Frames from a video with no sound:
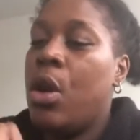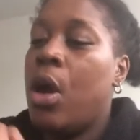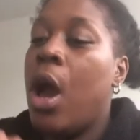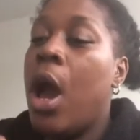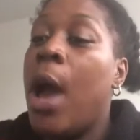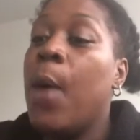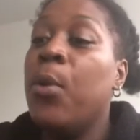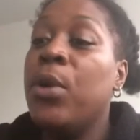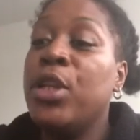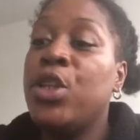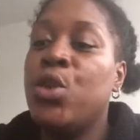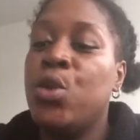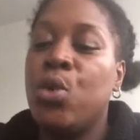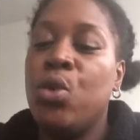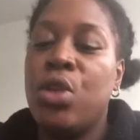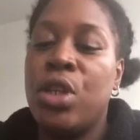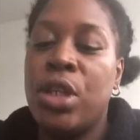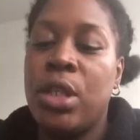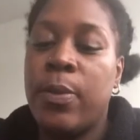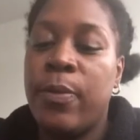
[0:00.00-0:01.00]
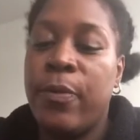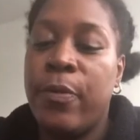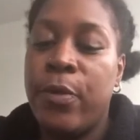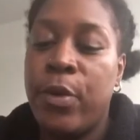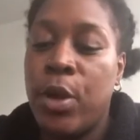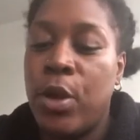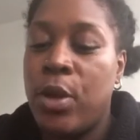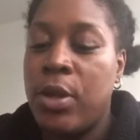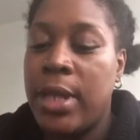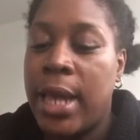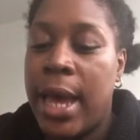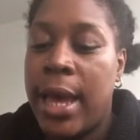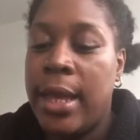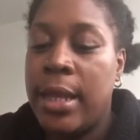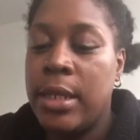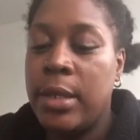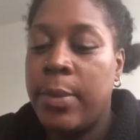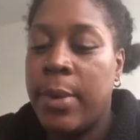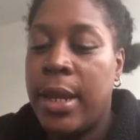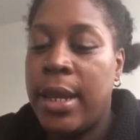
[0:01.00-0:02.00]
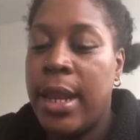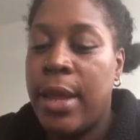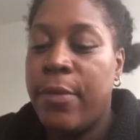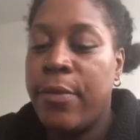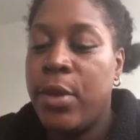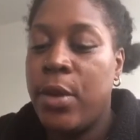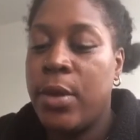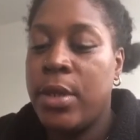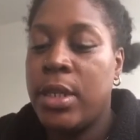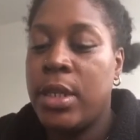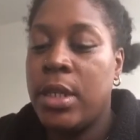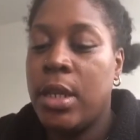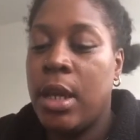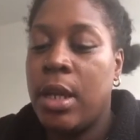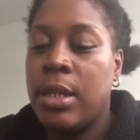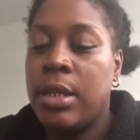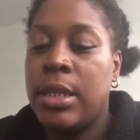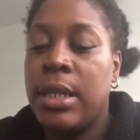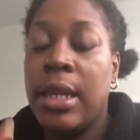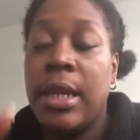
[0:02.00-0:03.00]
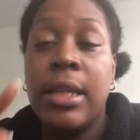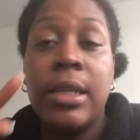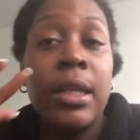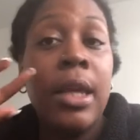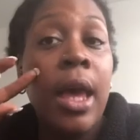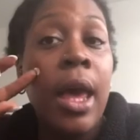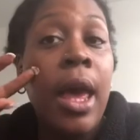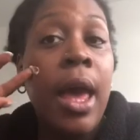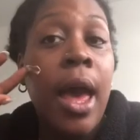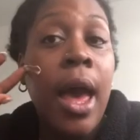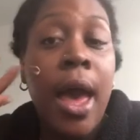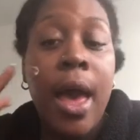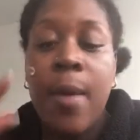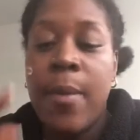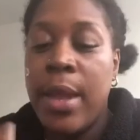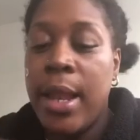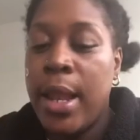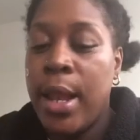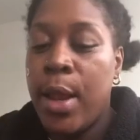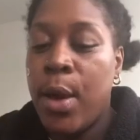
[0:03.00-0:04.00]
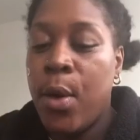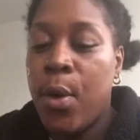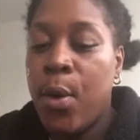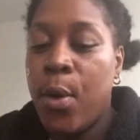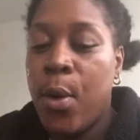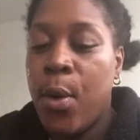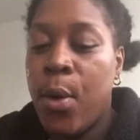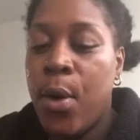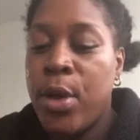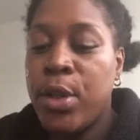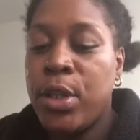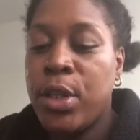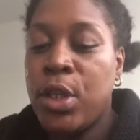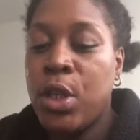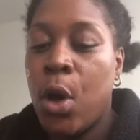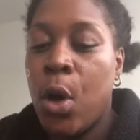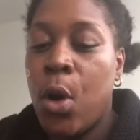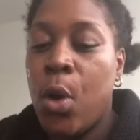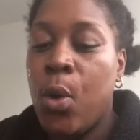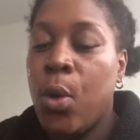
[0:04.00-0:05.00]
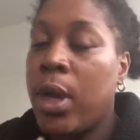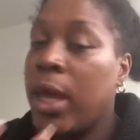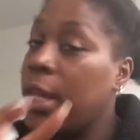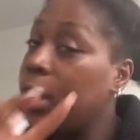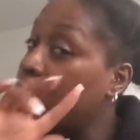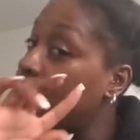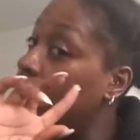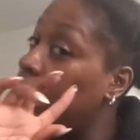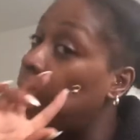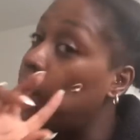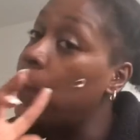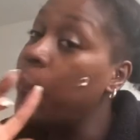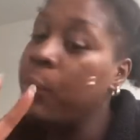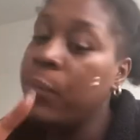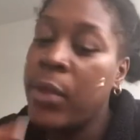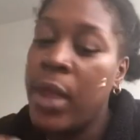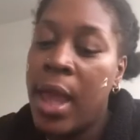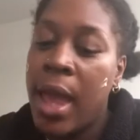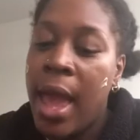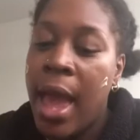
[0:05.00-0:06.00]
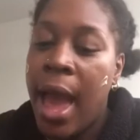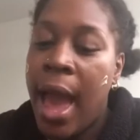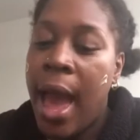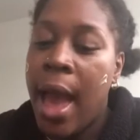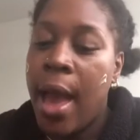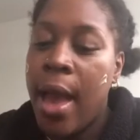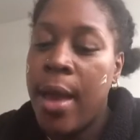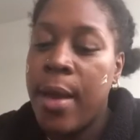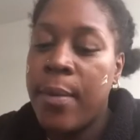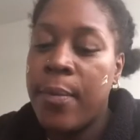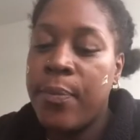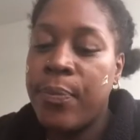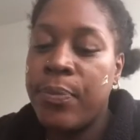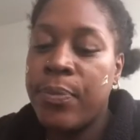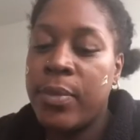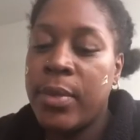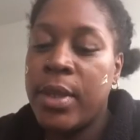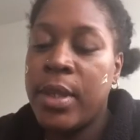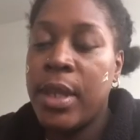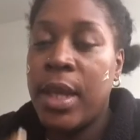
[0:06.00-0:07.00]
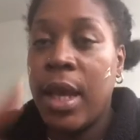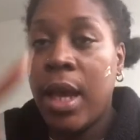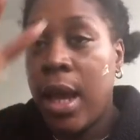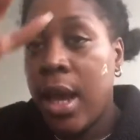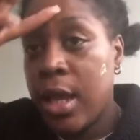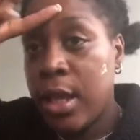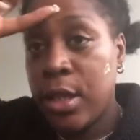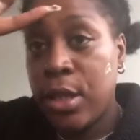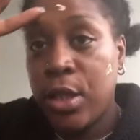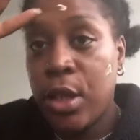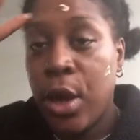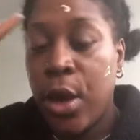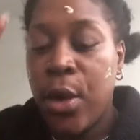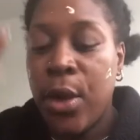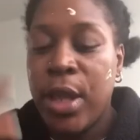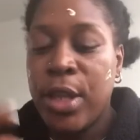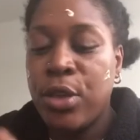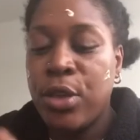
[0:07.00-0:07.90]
wanted to order some food, and my nephew has started a little soul kitchen. So it's